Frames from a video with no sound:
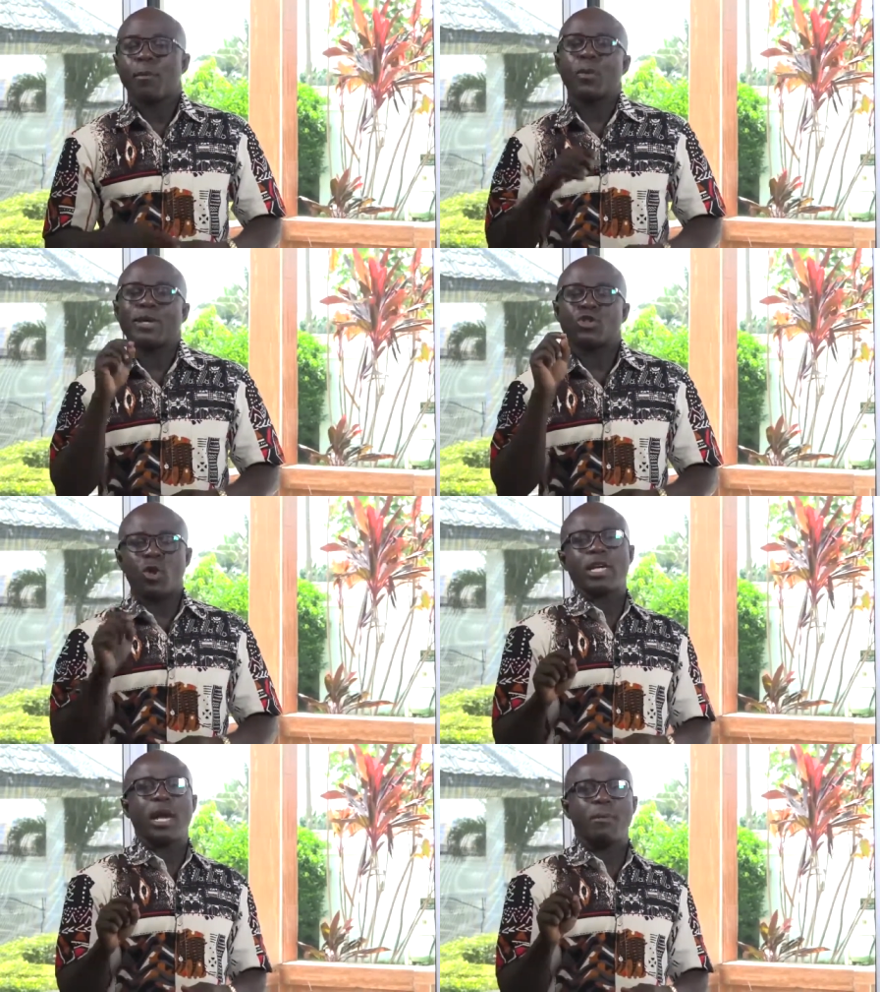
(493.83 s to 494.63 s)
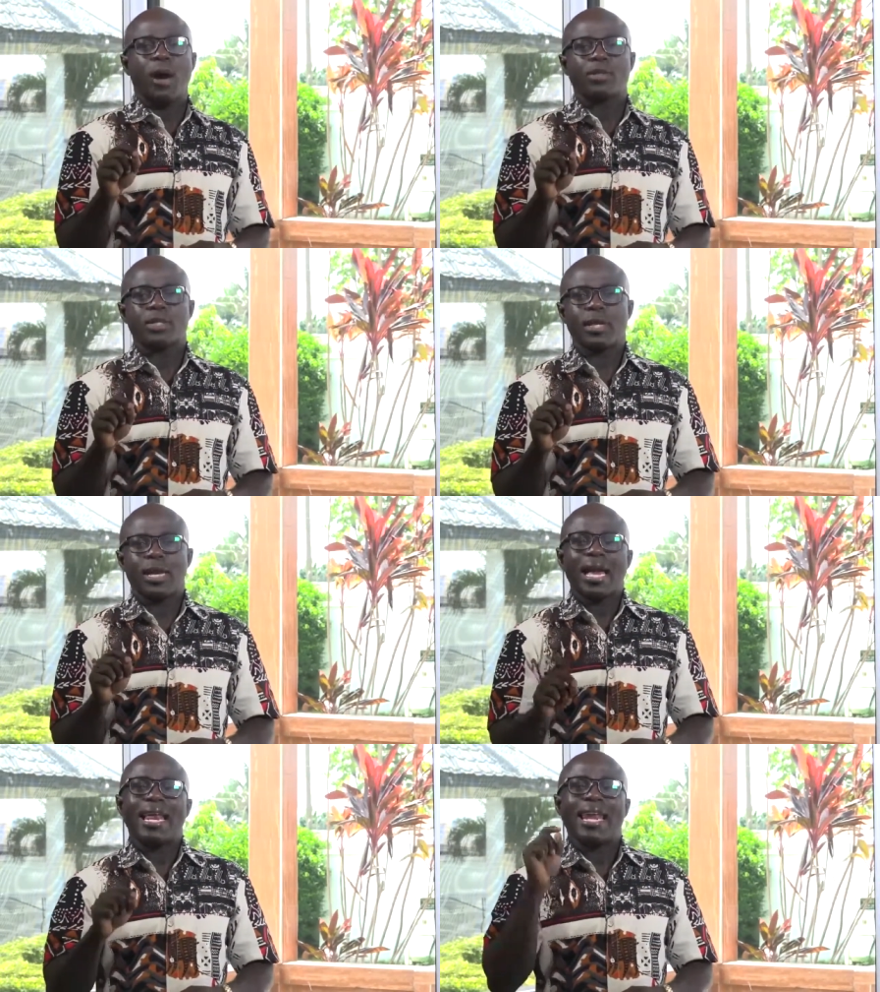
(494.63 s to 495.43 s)
But we are talking about
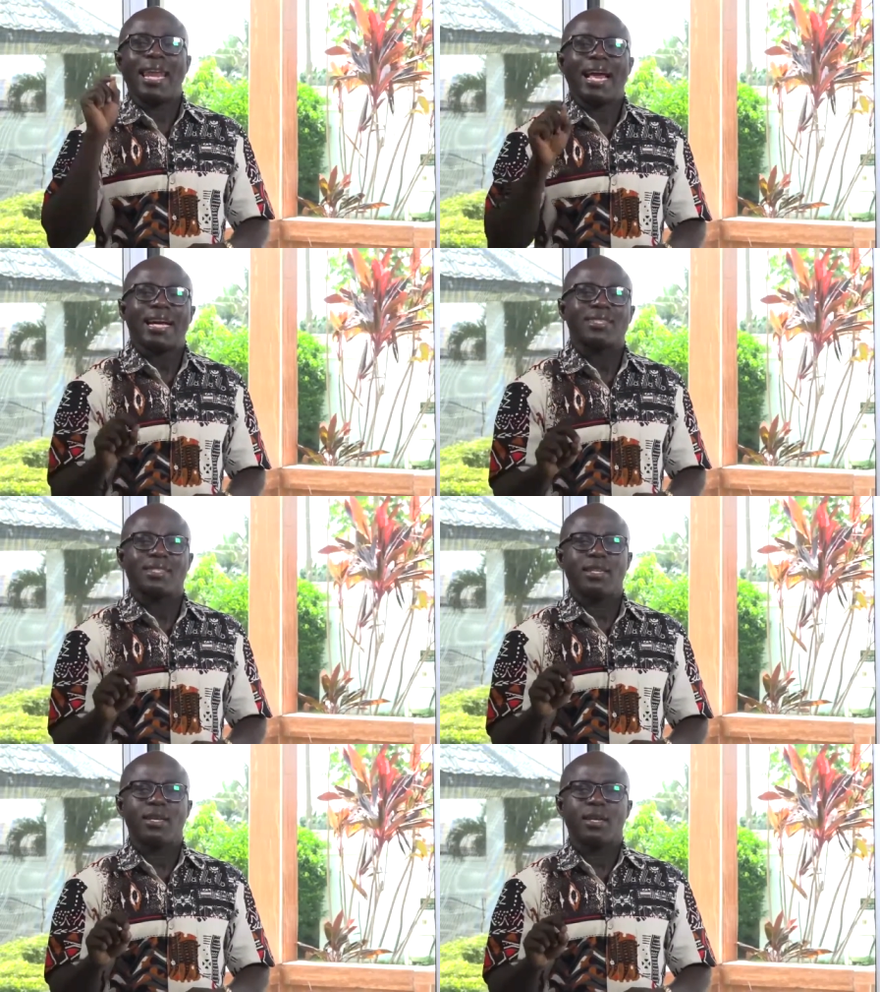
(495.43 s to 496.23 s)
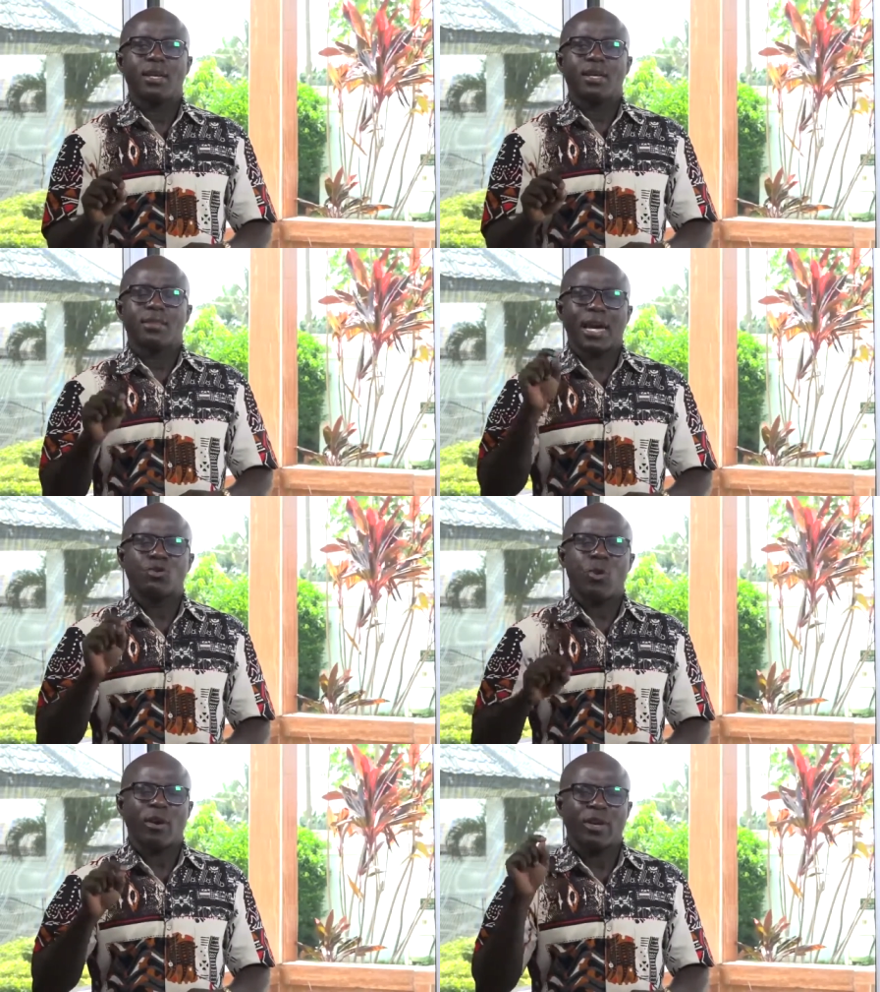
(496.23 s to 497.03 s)
a legacy
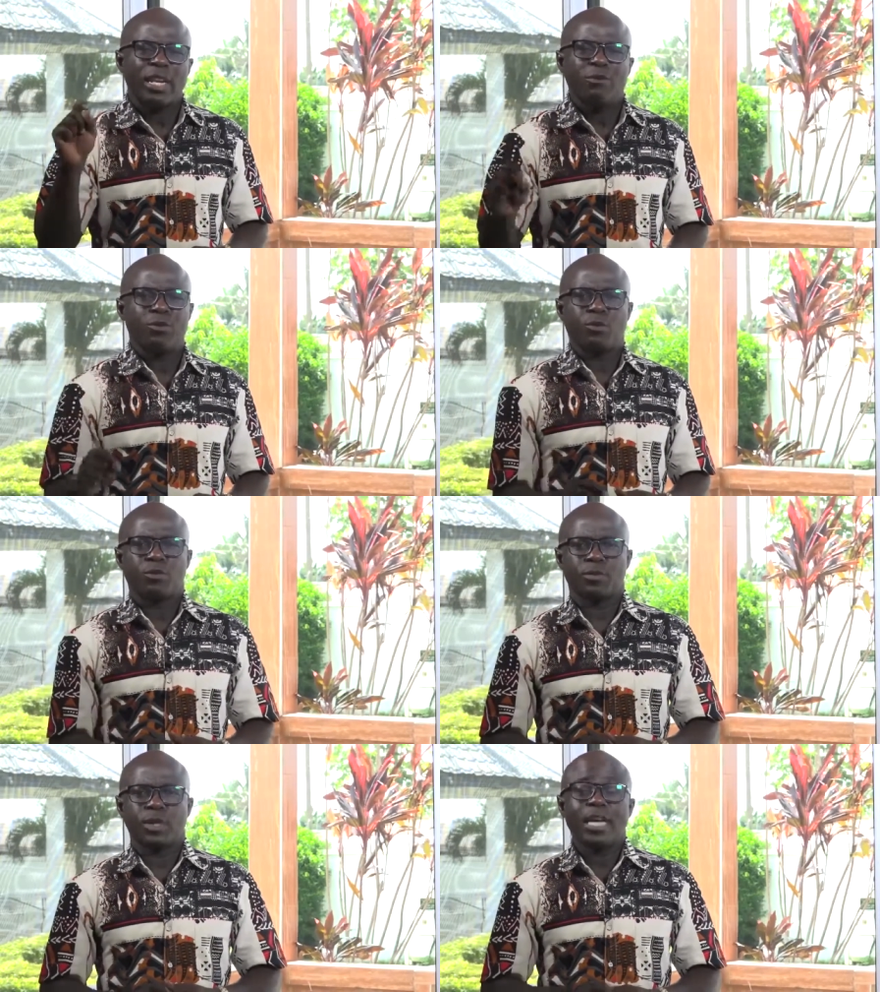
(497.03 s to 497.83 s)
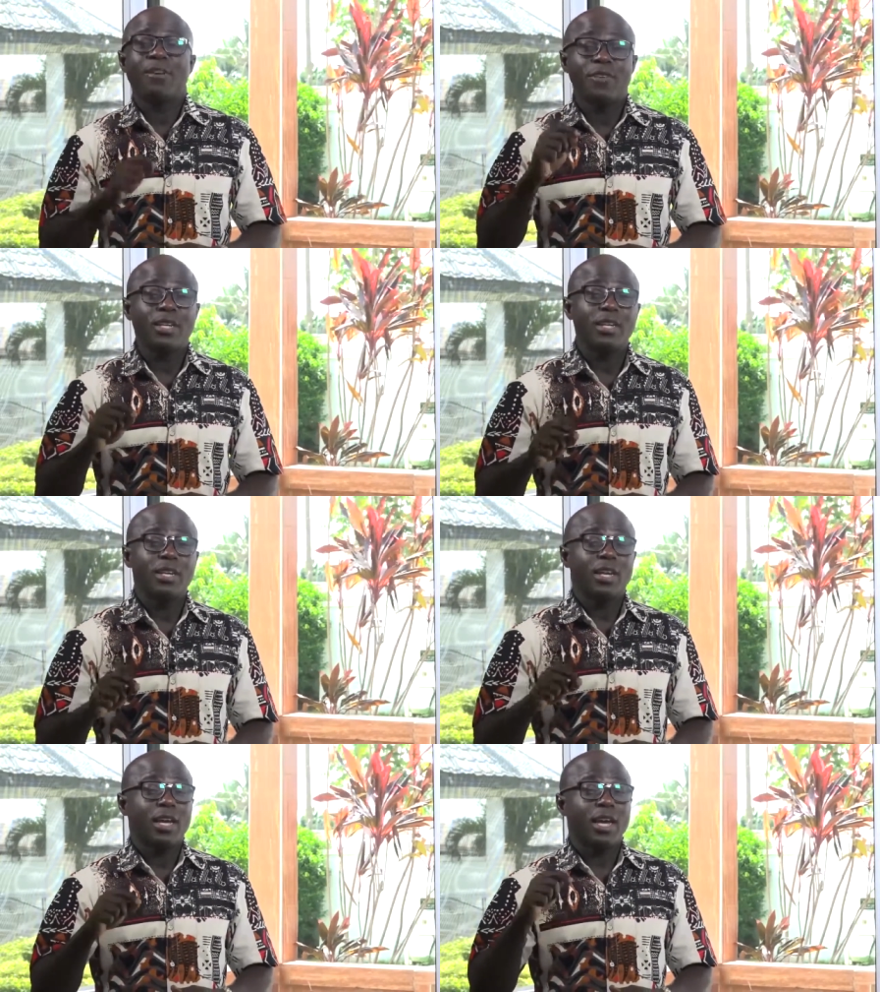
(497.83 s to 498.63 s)
that will outlive you, even
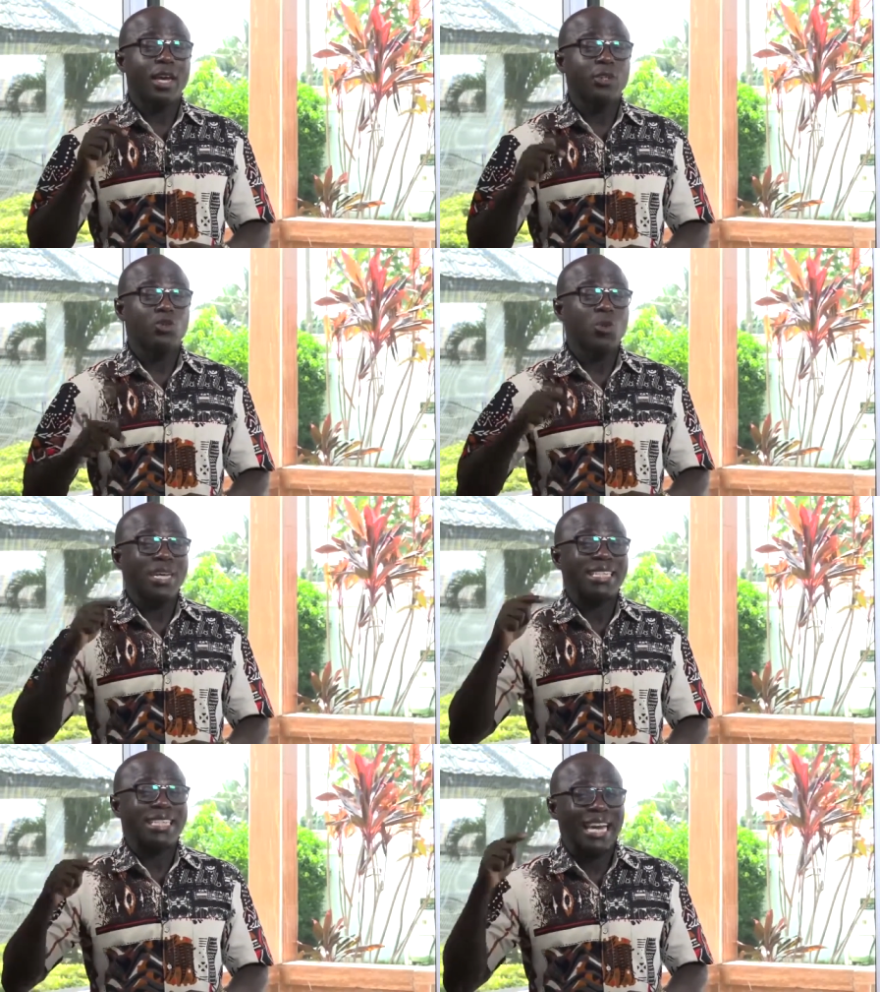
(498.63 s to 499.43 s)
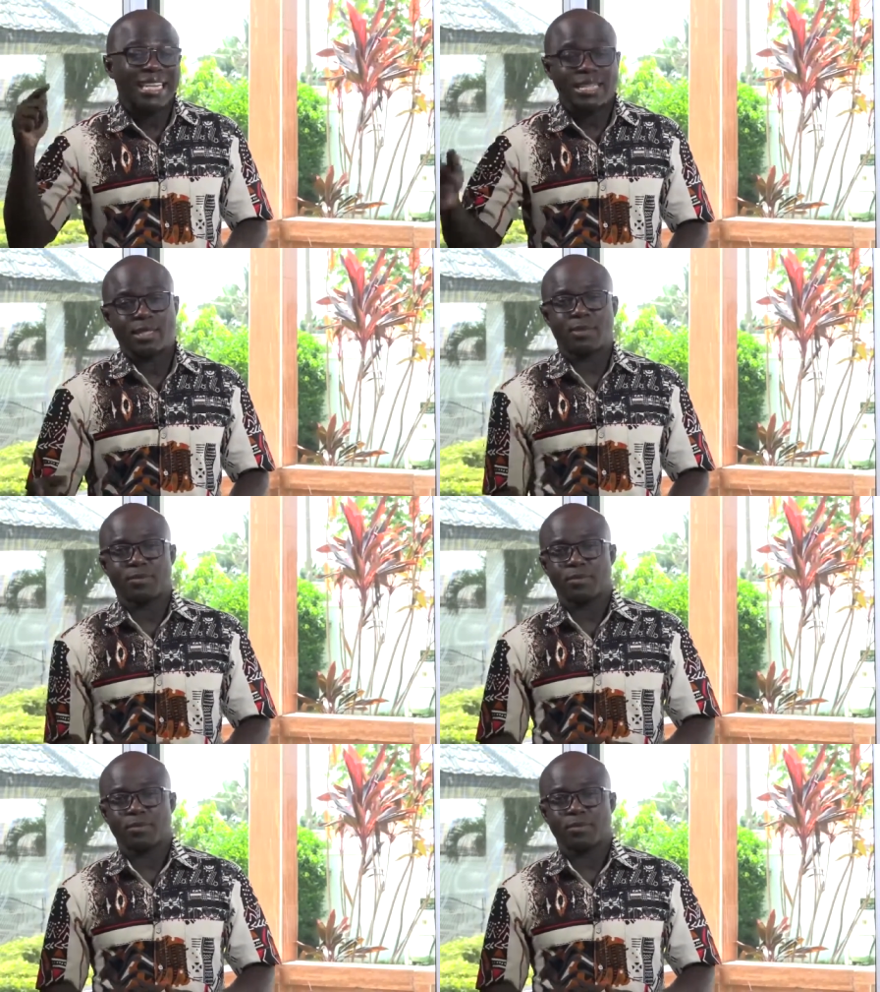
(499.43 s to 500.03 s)
into eternity.